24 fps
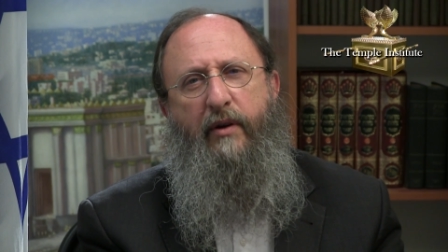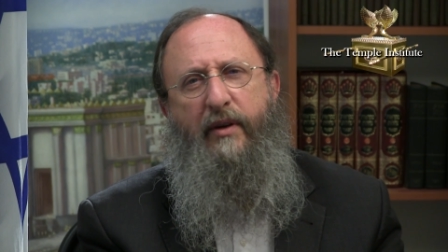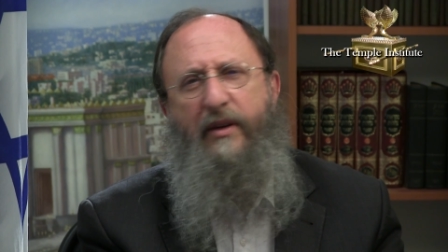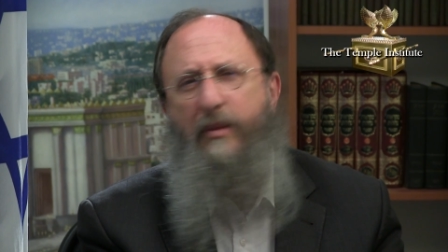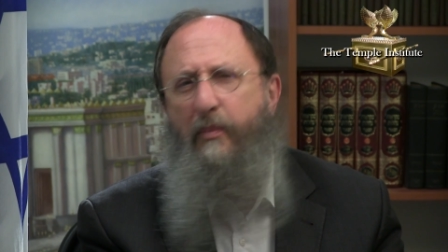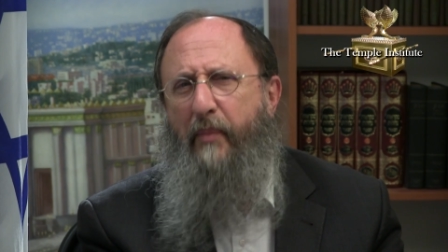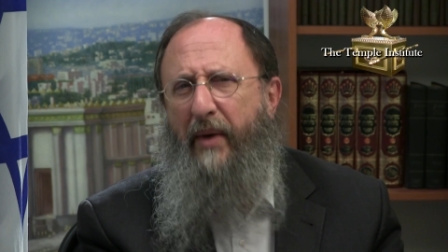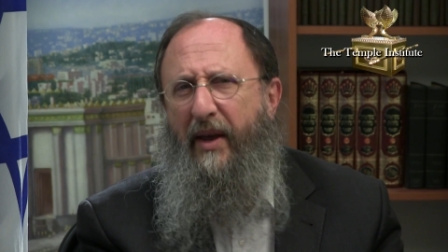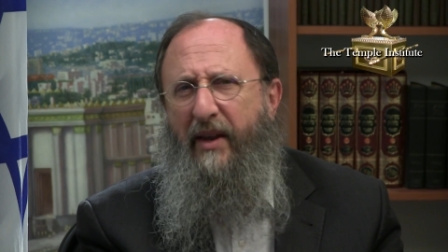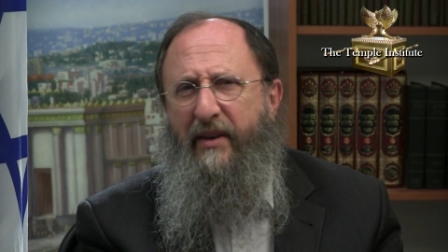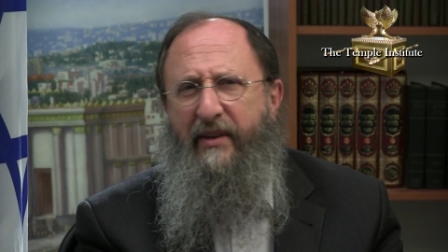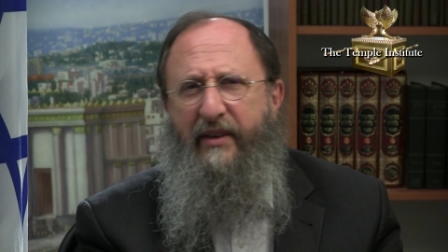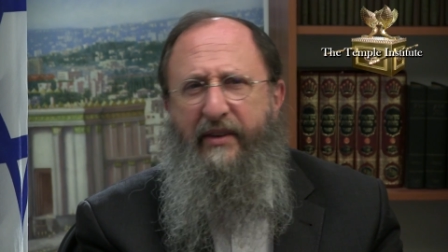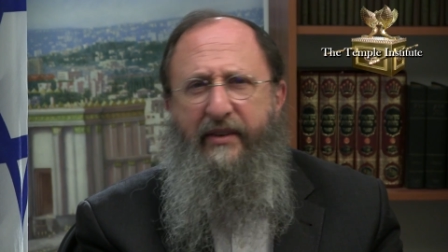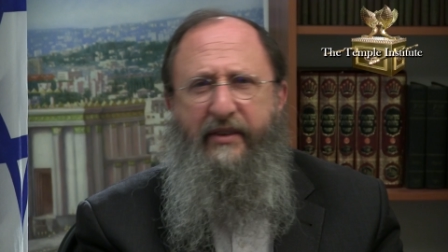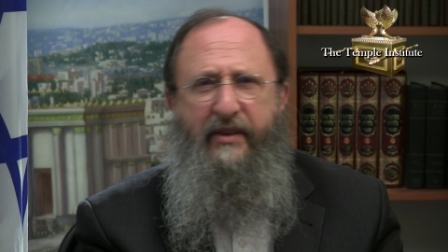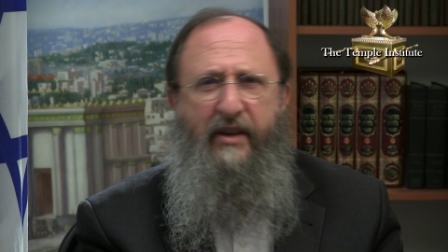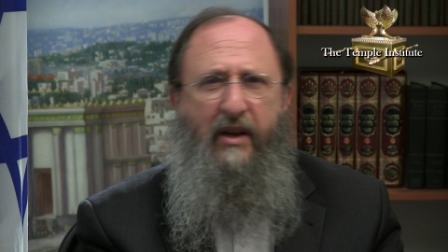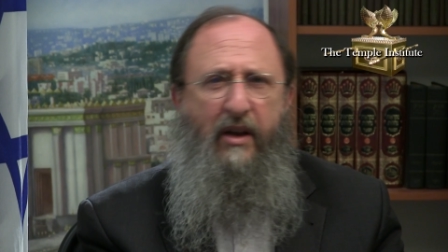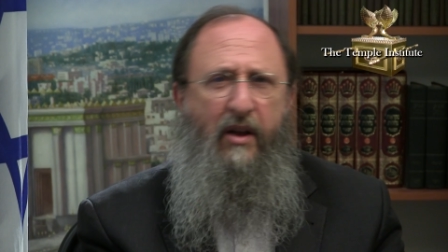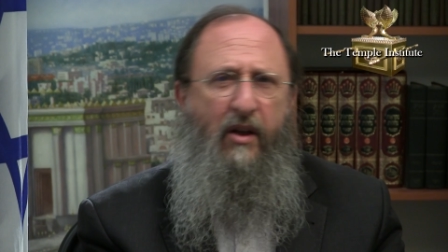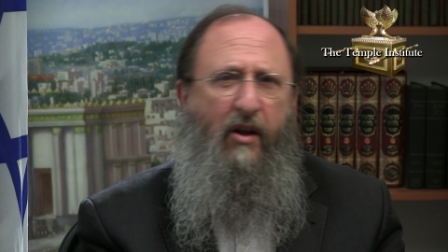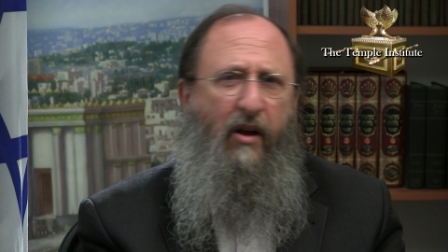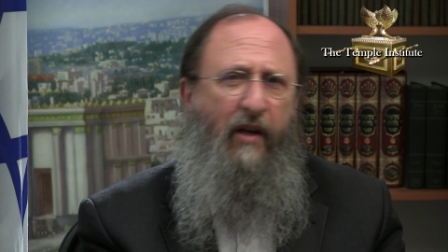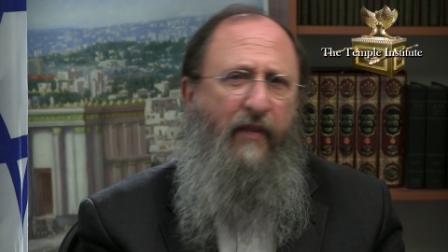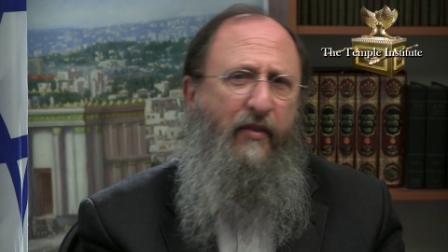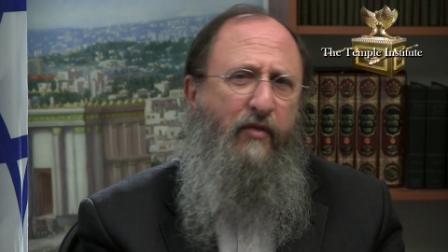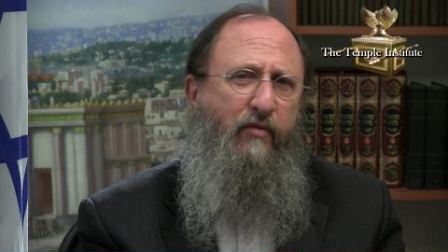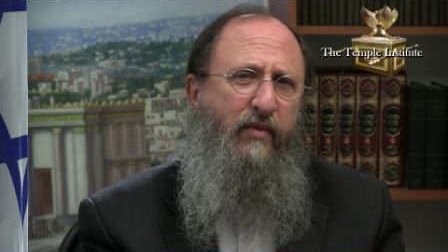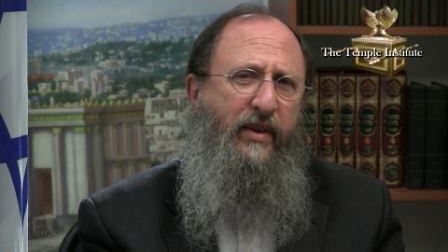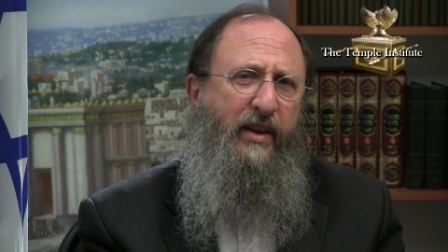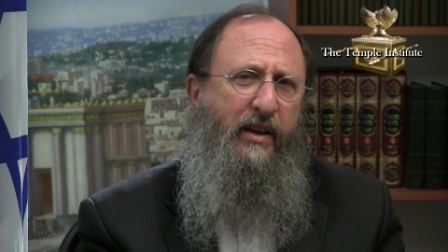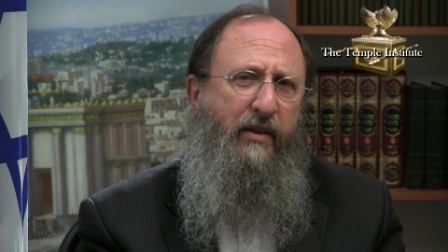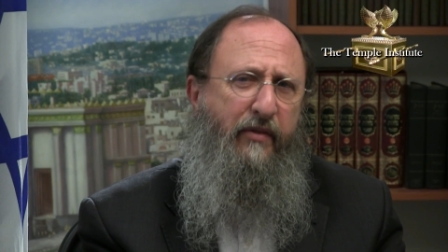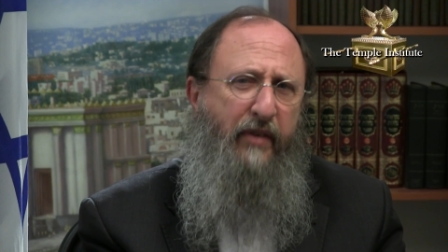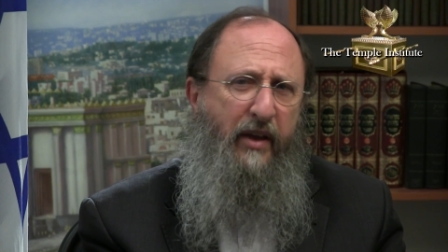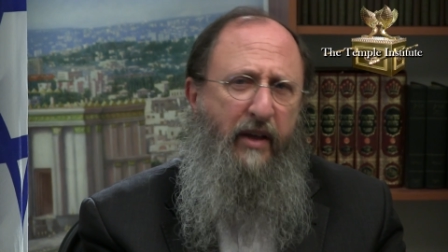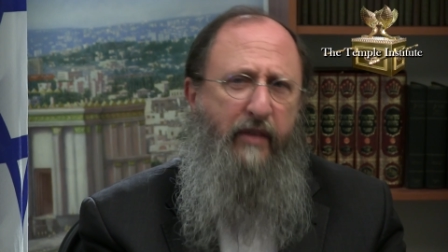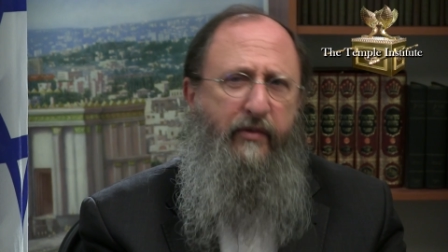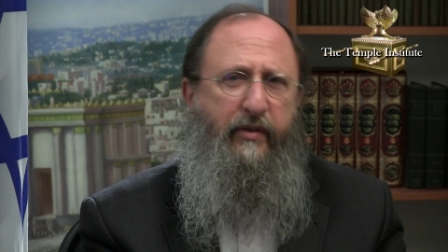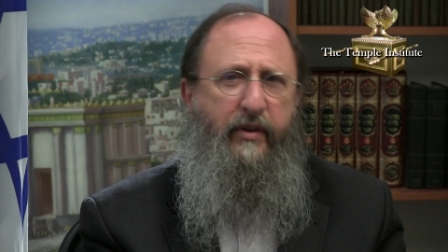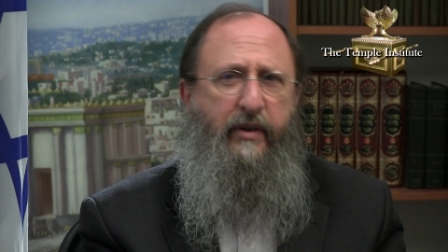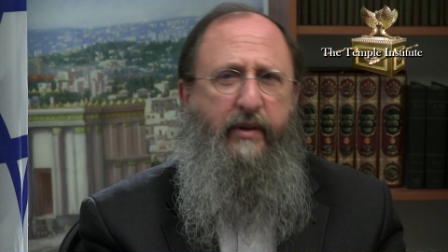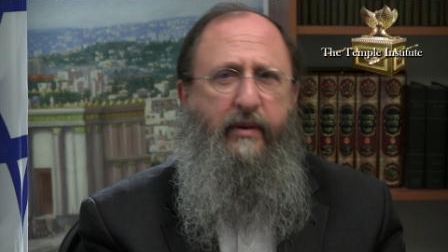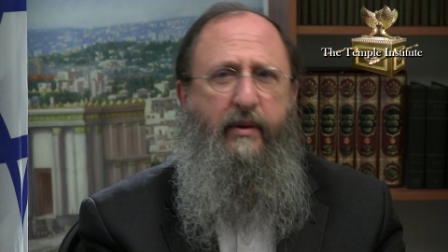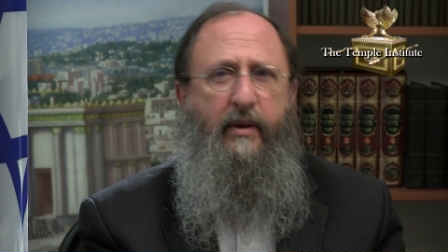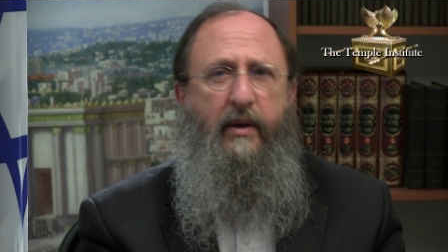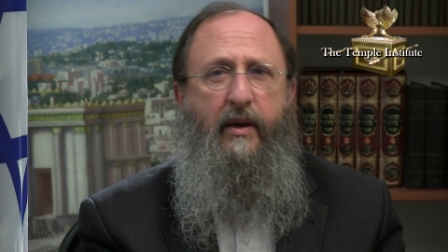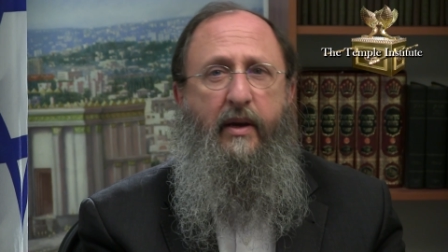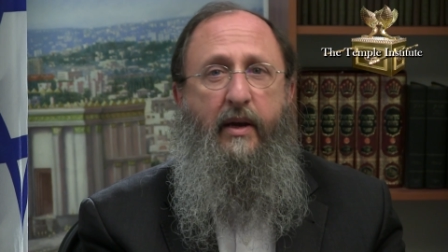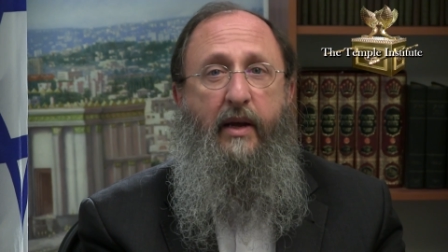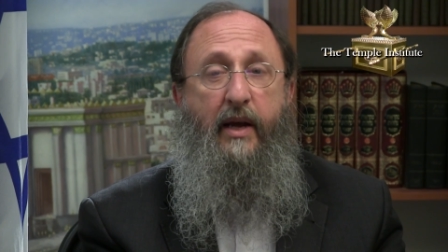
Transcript: are dependent on the rain of heaven.